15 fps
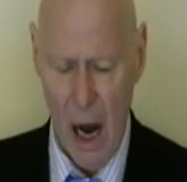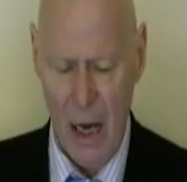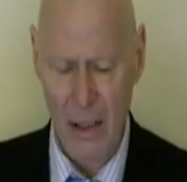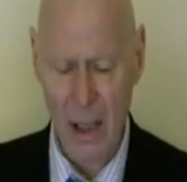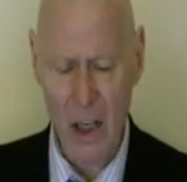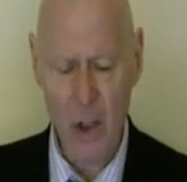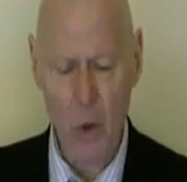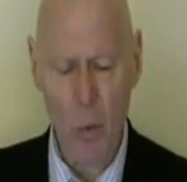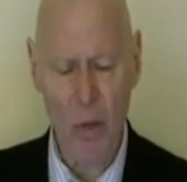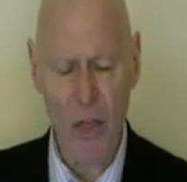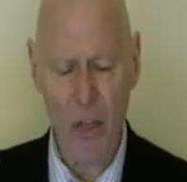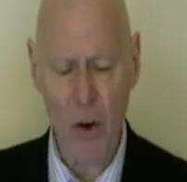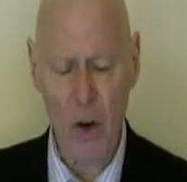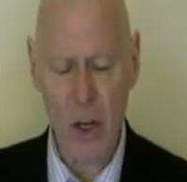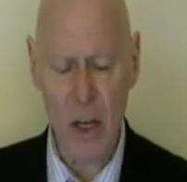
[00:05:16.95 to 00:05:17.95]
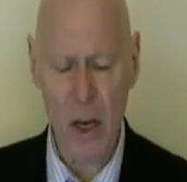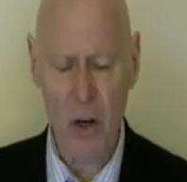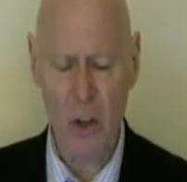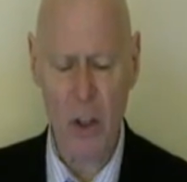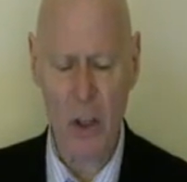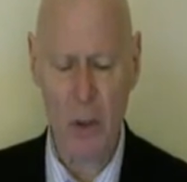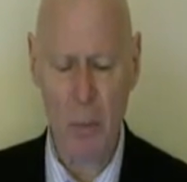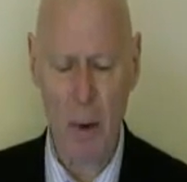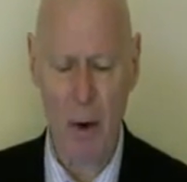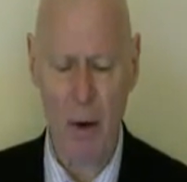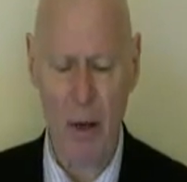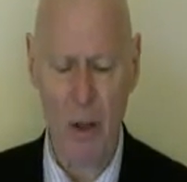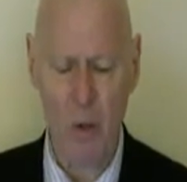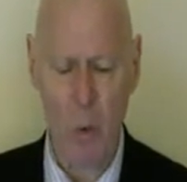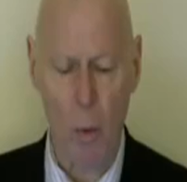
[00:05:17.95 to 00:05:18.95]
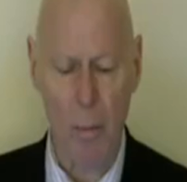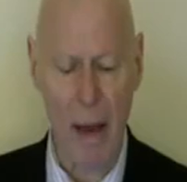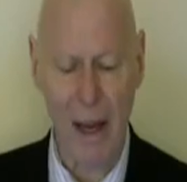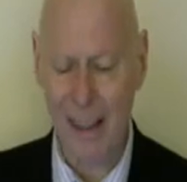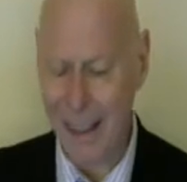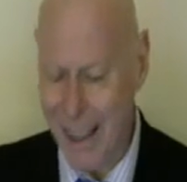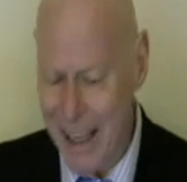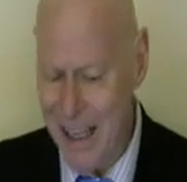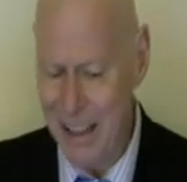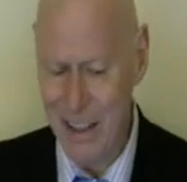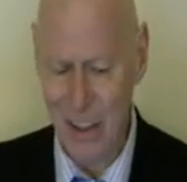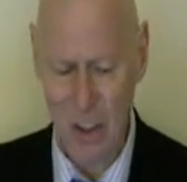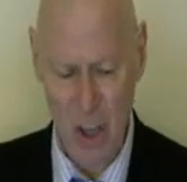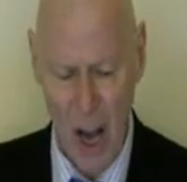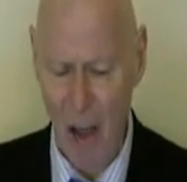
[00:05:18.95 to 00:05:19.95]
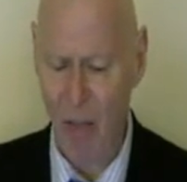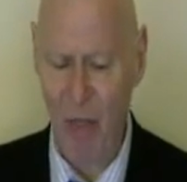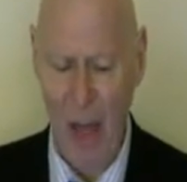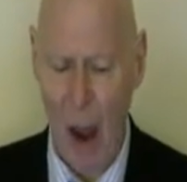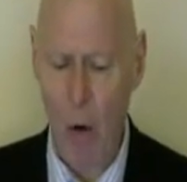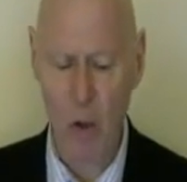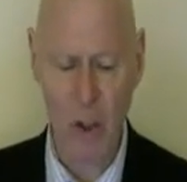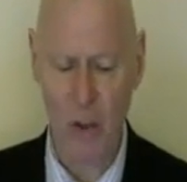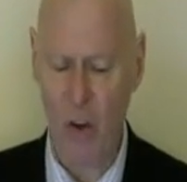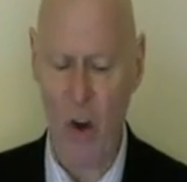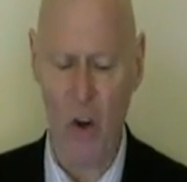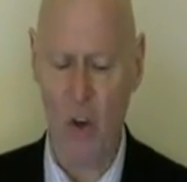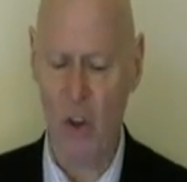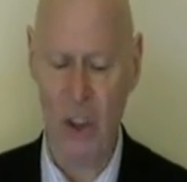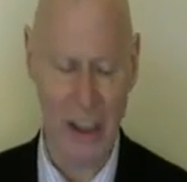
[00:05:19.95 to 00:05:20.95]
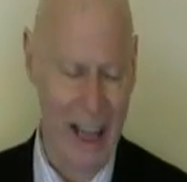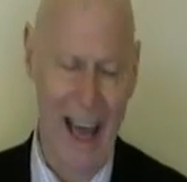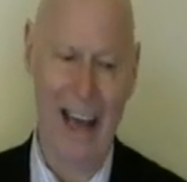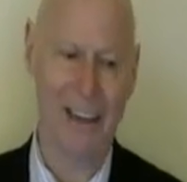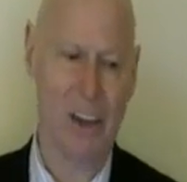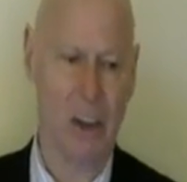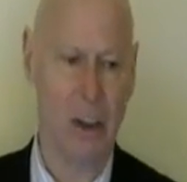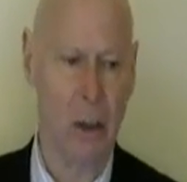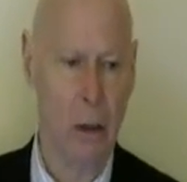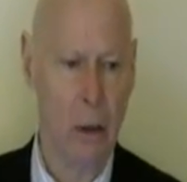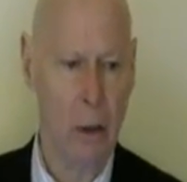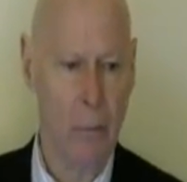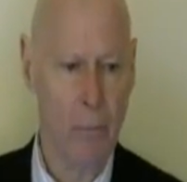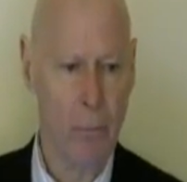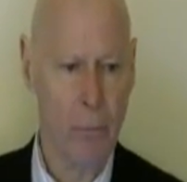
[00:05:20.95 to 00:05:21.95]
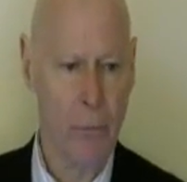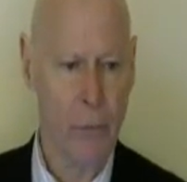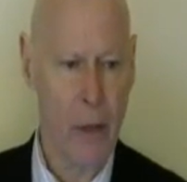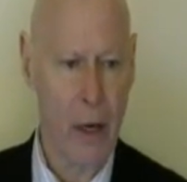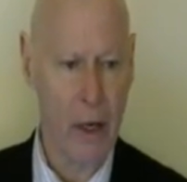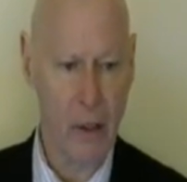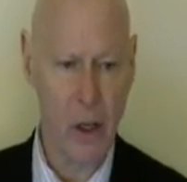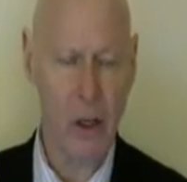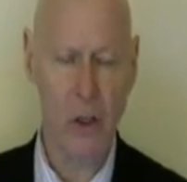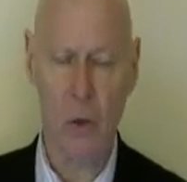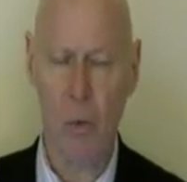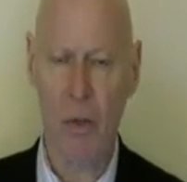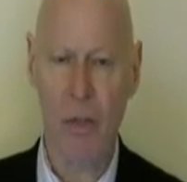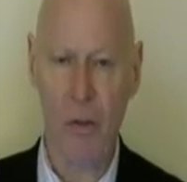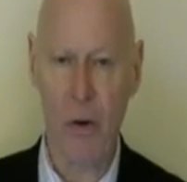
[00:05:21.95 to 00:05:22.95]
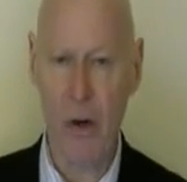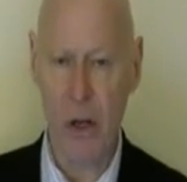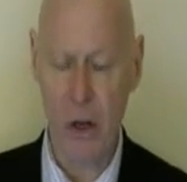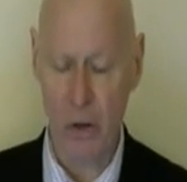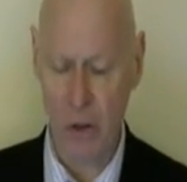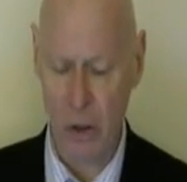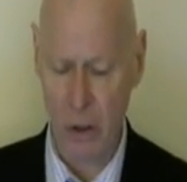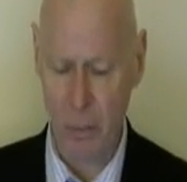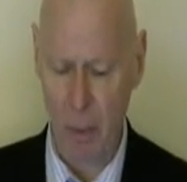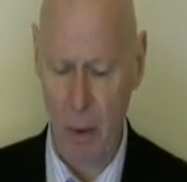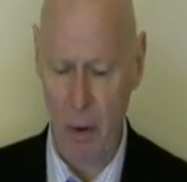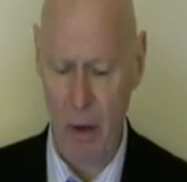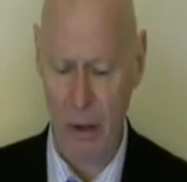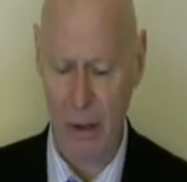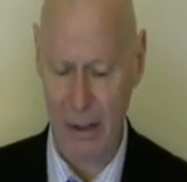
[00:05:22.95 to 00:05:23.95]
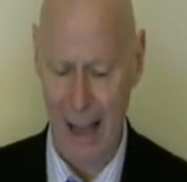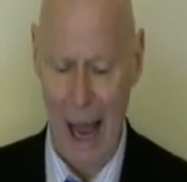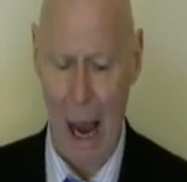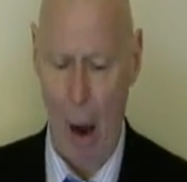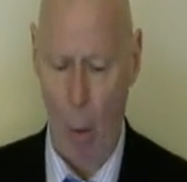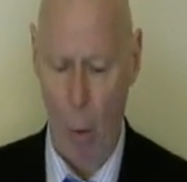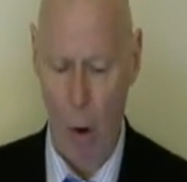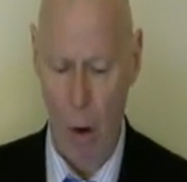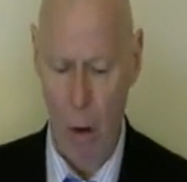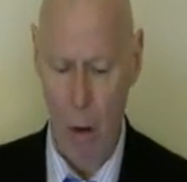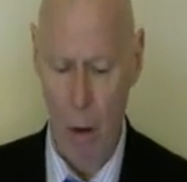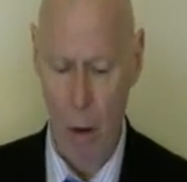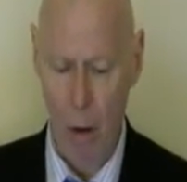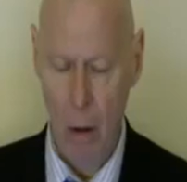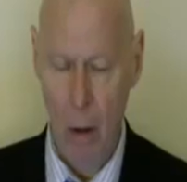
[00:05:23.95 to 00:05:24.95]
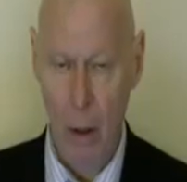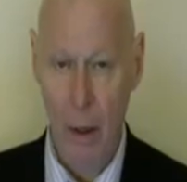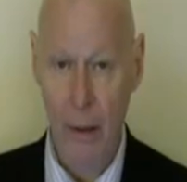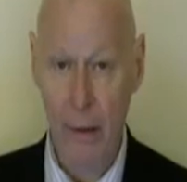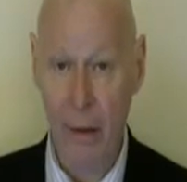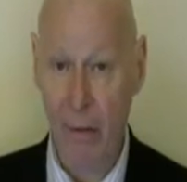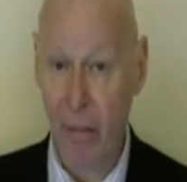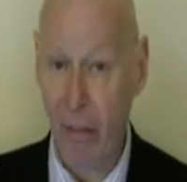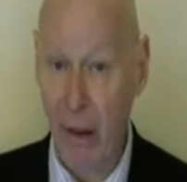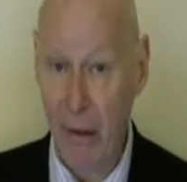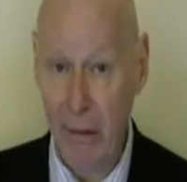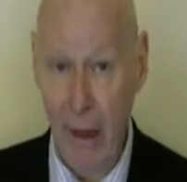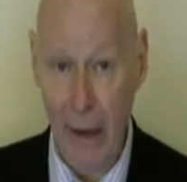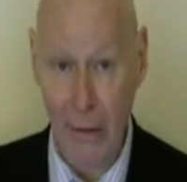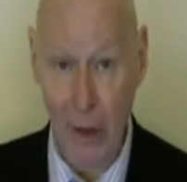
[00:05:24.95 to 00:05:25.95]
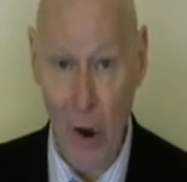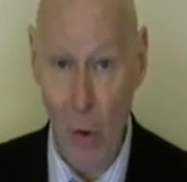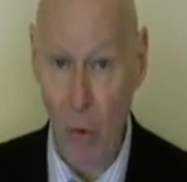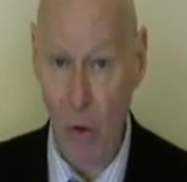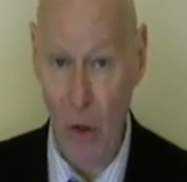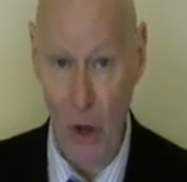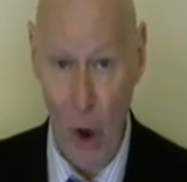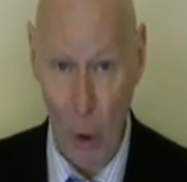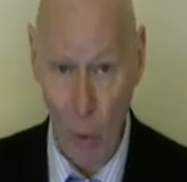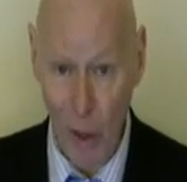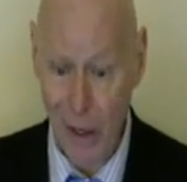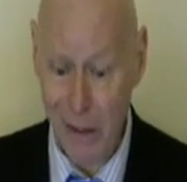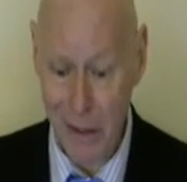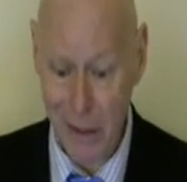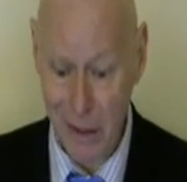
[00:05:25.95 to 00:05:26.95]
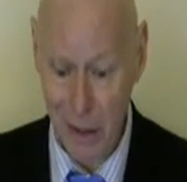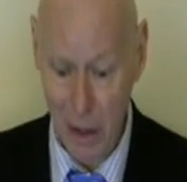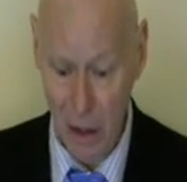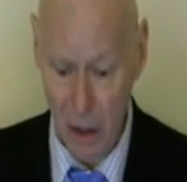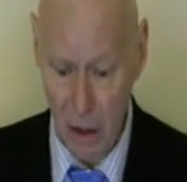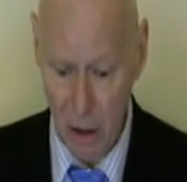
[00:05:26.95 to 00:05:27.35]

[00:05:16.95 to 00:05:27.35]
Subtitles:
a teacher with 30 years experience will make at least $10,000 less than a teacher with 30 years experience now. You think they don't notice?